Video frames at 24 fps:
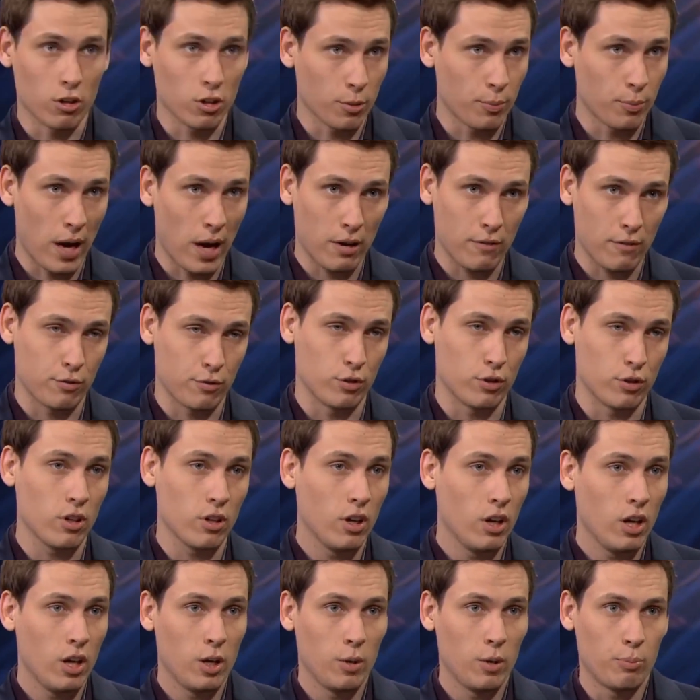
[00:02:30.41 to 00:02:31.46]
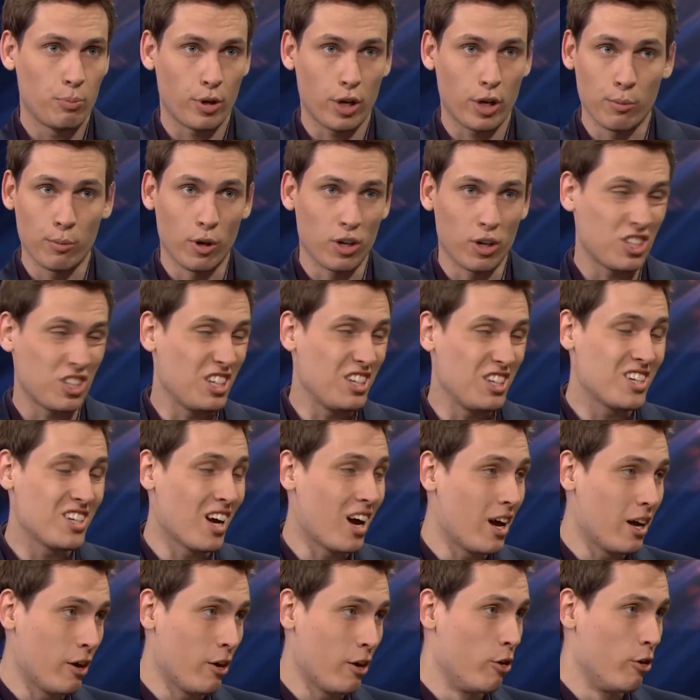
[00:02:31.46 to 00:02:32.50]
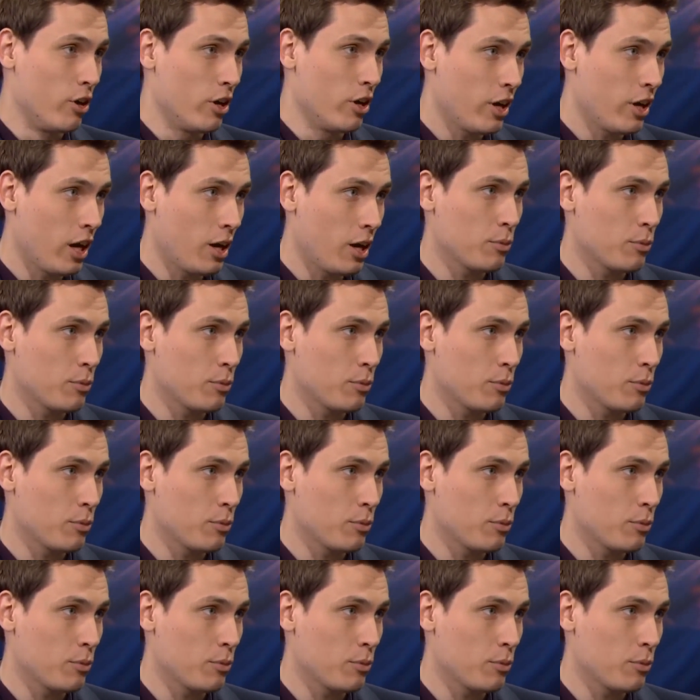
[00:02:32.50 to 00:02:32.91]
the back foot pretty much the entire early game,